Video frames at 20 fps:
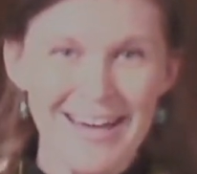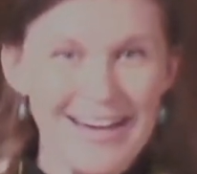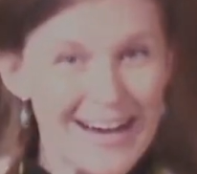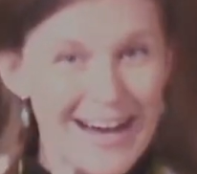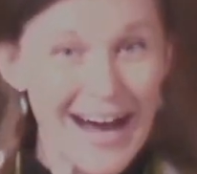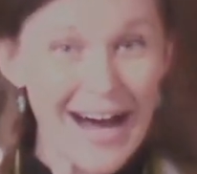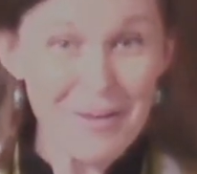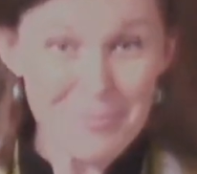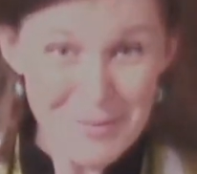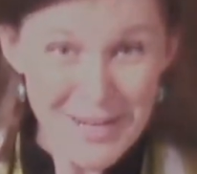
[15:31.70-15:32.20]

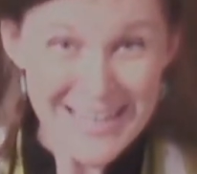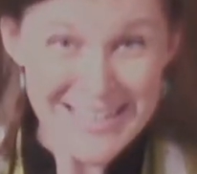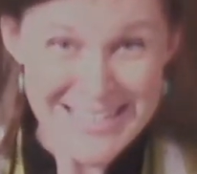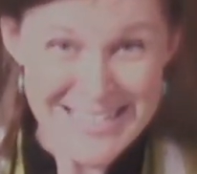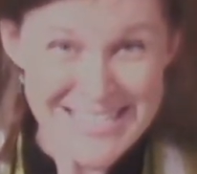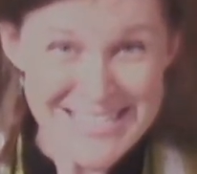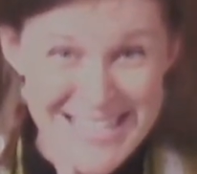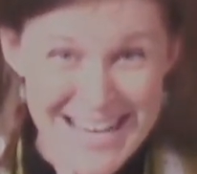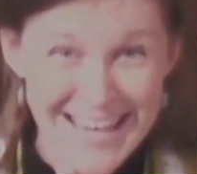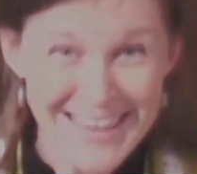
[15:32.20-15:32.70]
I'm going to
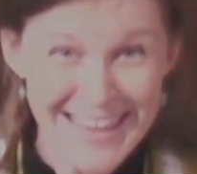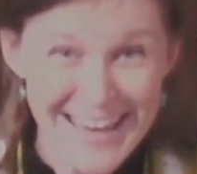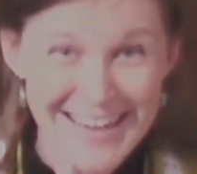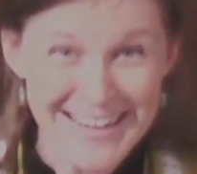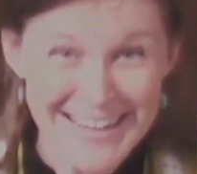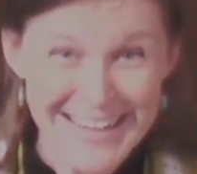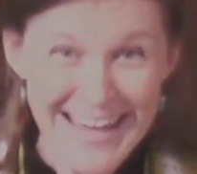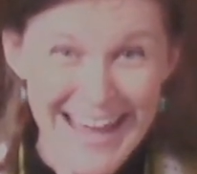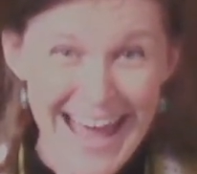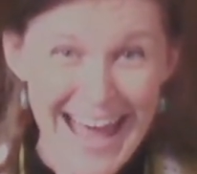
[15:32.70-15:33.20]
say that
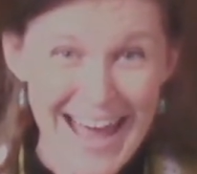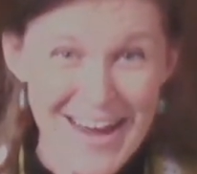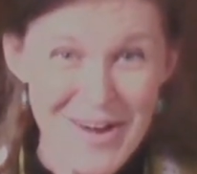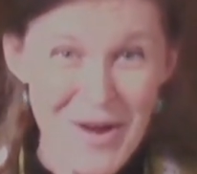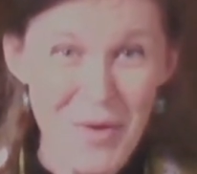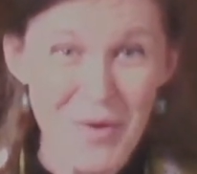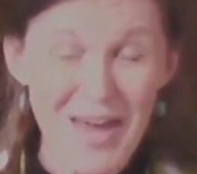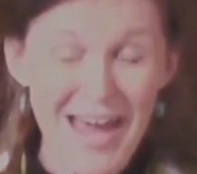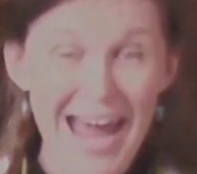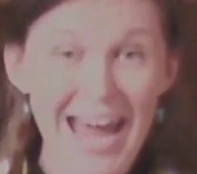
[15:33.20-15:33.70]
again,
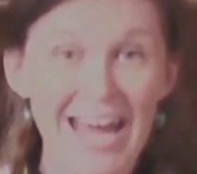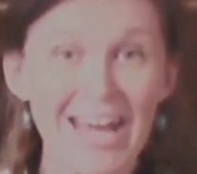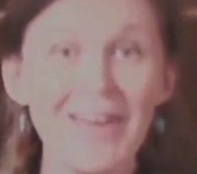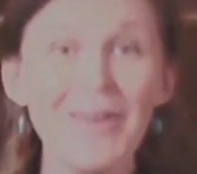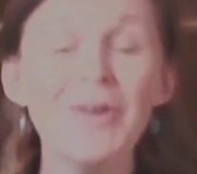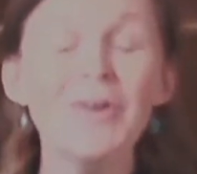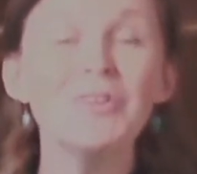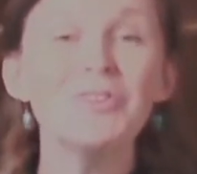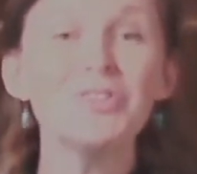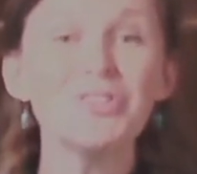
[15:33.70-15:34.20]
okay?
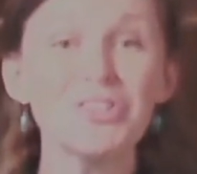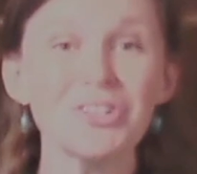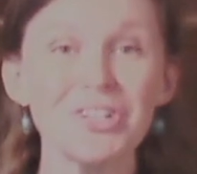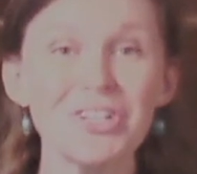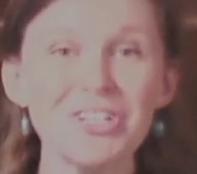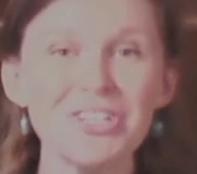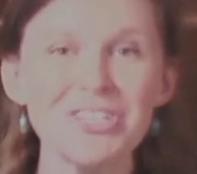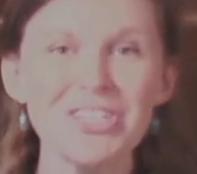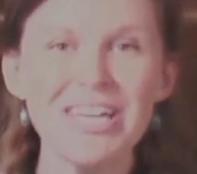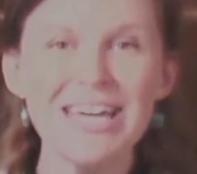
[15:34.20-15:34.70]

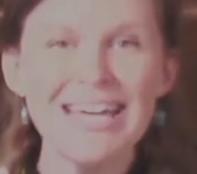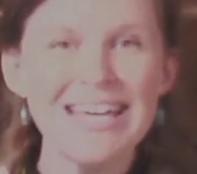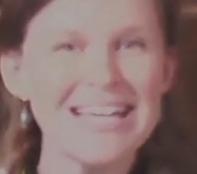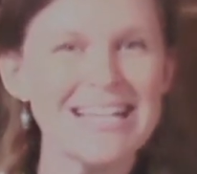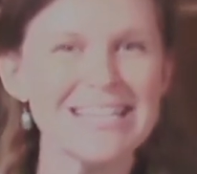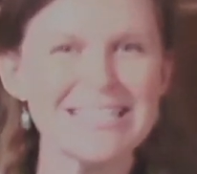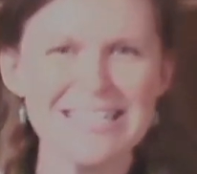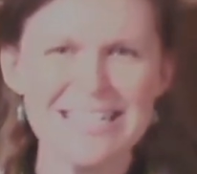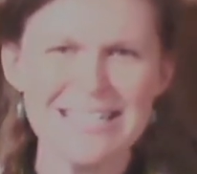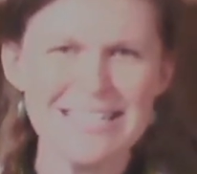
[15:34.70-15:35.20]
Church
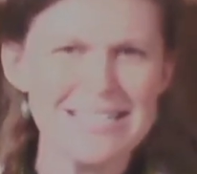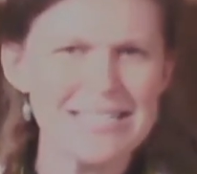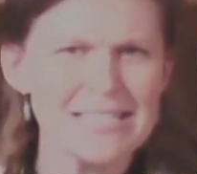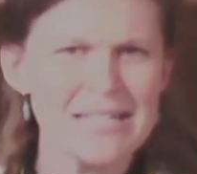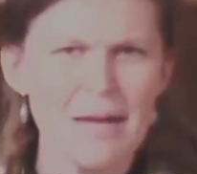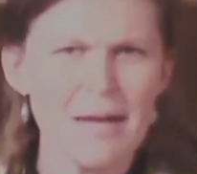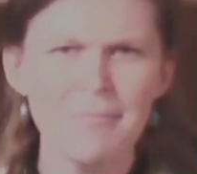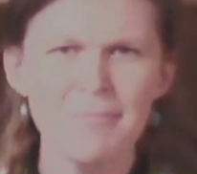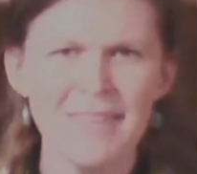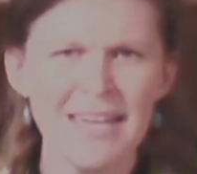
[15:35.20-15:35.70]
isn't
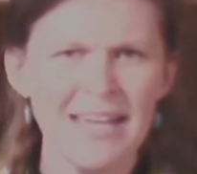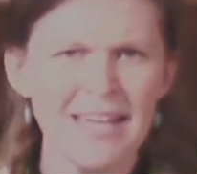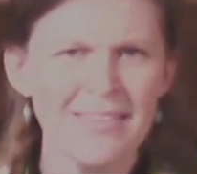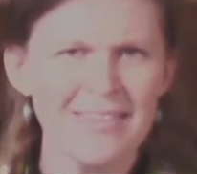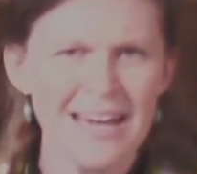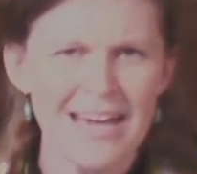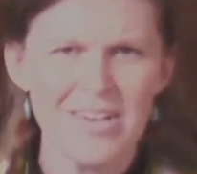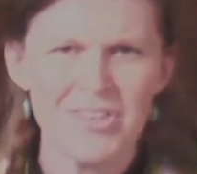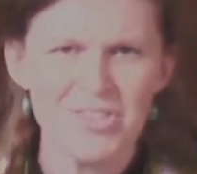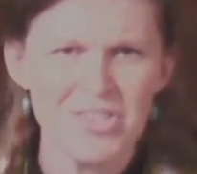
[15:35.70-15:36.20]
something
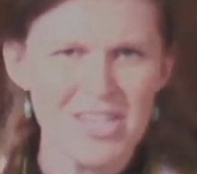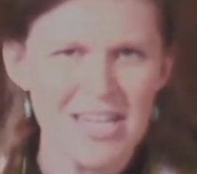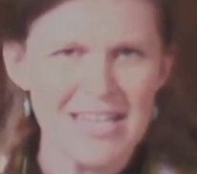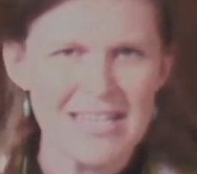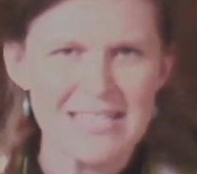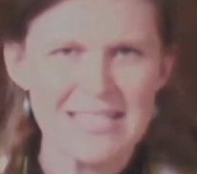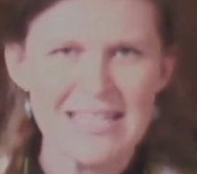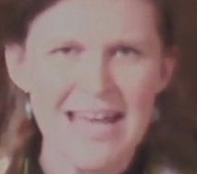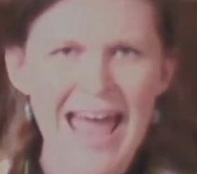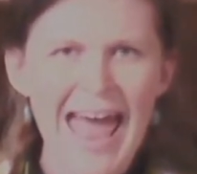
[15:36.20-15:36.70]
that
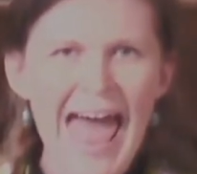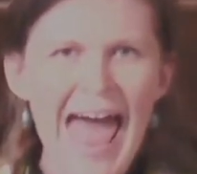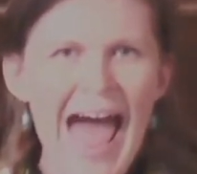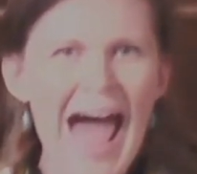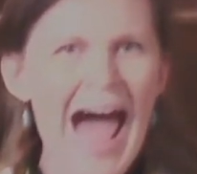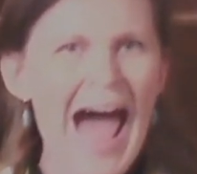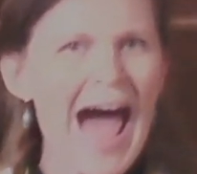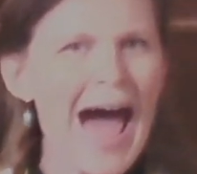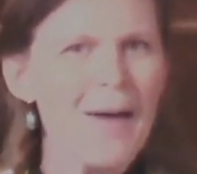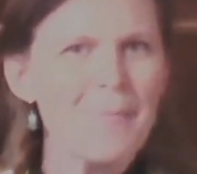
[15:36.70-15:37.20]
just
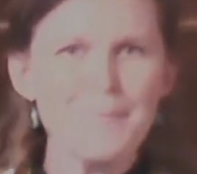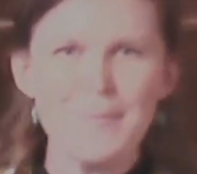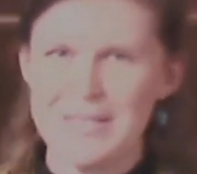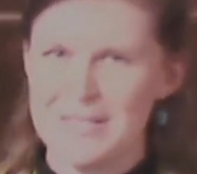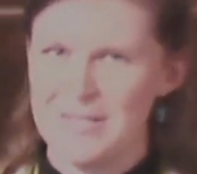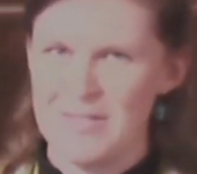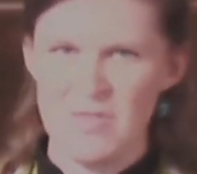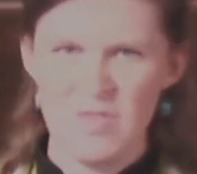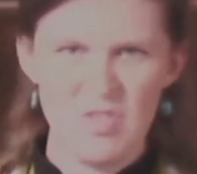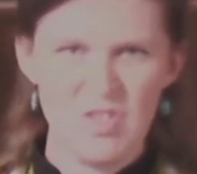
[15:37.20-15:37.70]

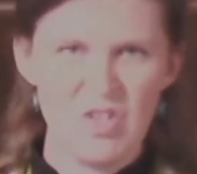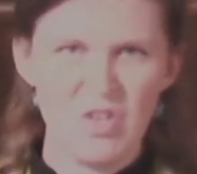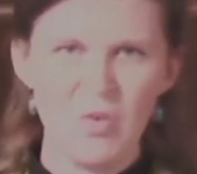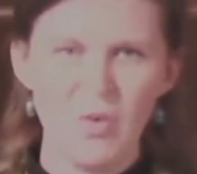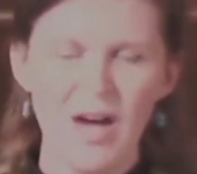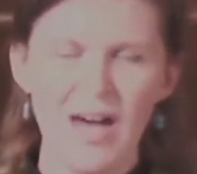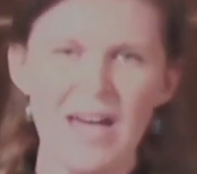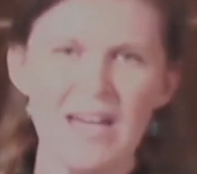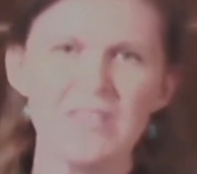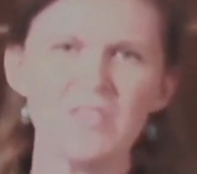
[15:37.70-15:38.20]
happens to
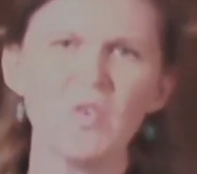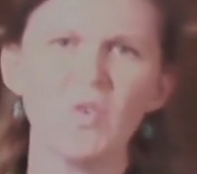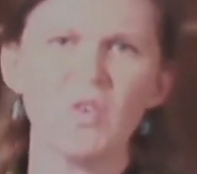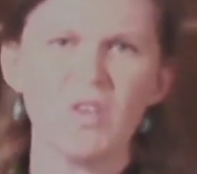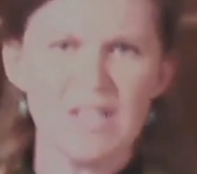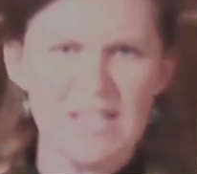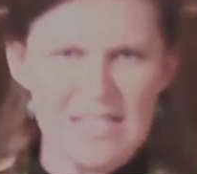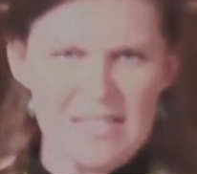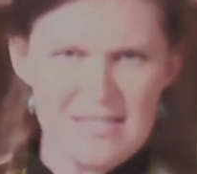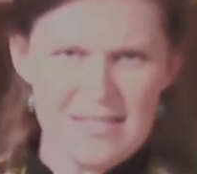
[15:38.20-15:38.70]
us or
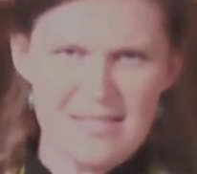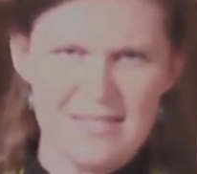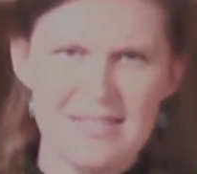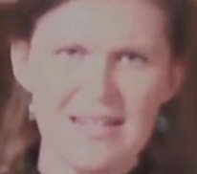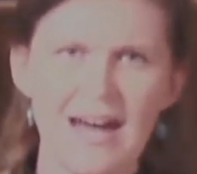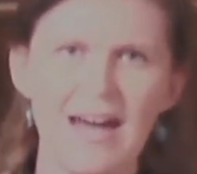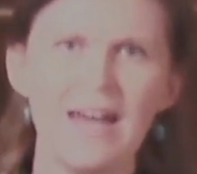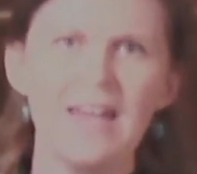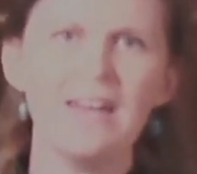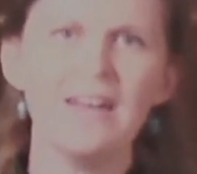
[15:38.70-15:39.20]
is
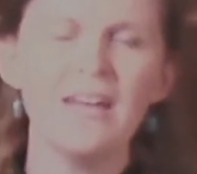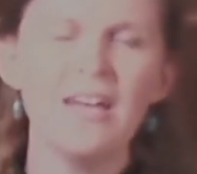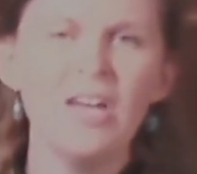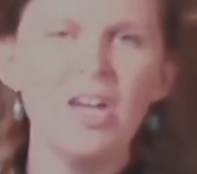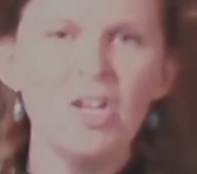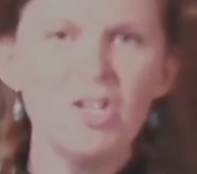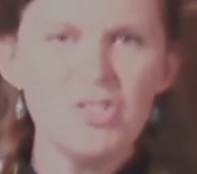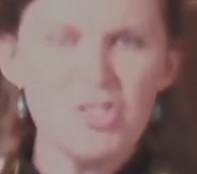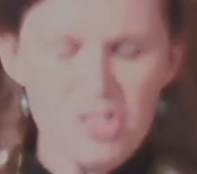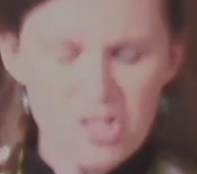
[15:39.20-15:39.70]
done
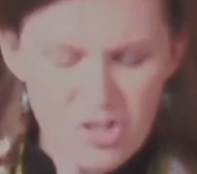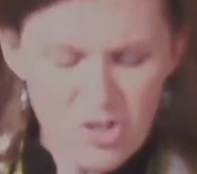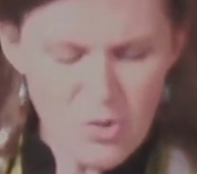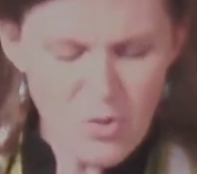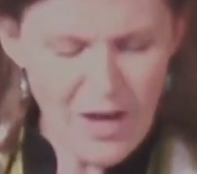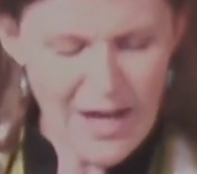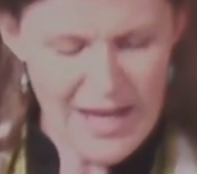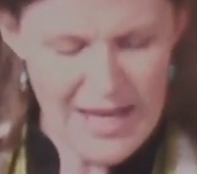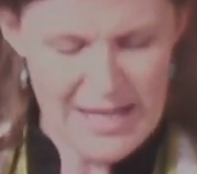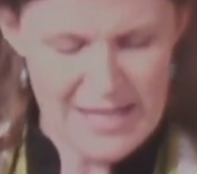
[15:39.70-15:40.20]
to
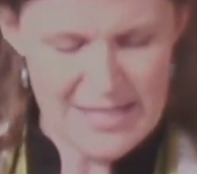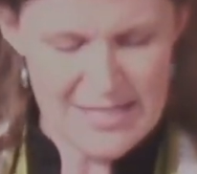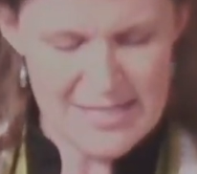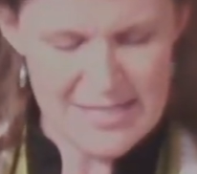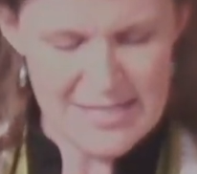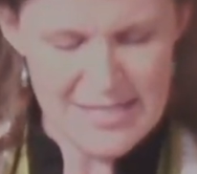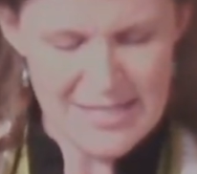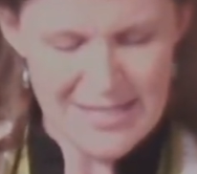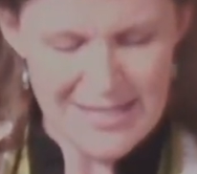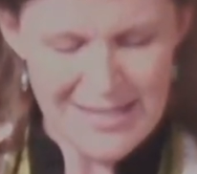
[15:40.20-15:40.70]

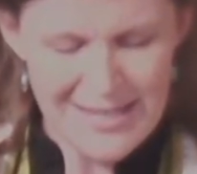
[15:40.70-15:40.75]
us.